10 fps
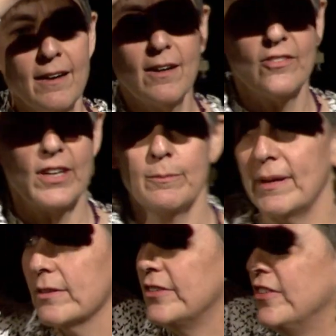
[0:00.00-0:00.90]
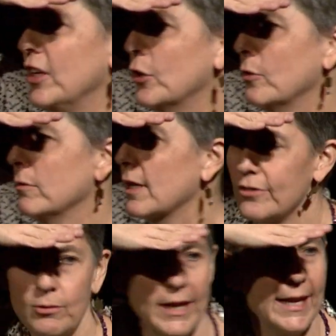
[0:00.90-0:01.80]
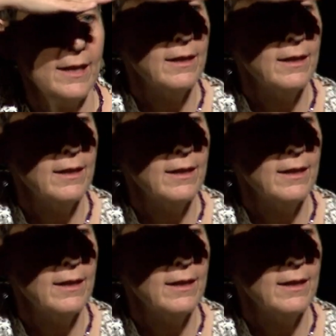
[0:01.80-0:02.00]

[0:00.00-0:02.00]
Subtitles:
because I can barely see you. That's okay.